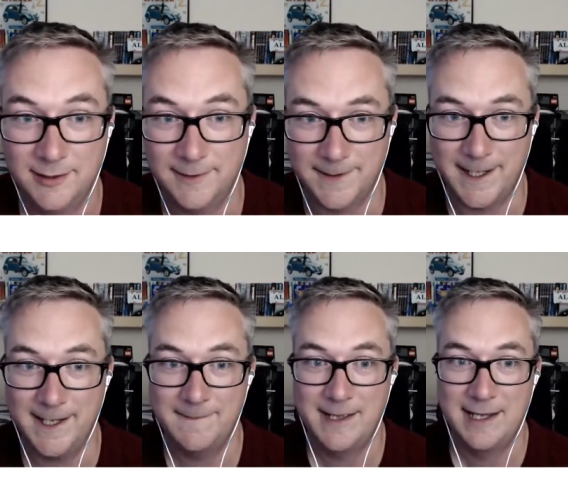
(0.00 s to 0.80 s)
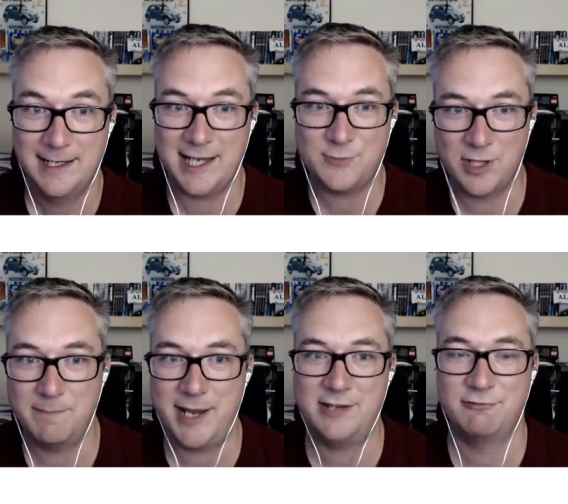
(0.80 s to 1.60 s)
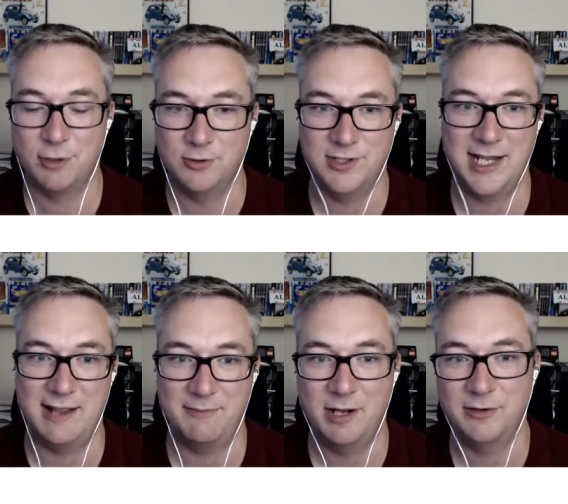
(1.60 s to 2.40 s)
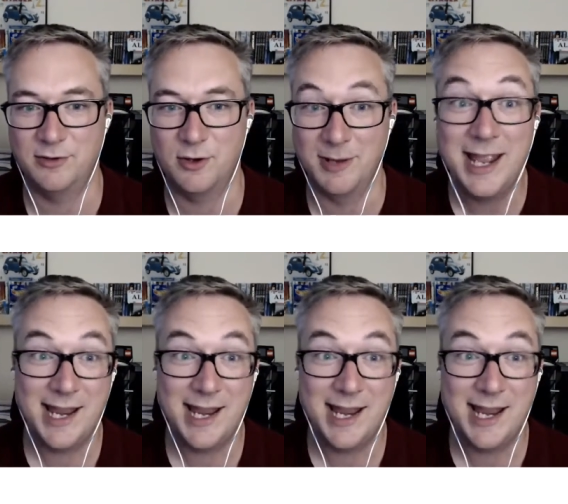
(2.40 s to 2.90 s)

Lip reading: Okay? Guess what the best route to get home to Corby?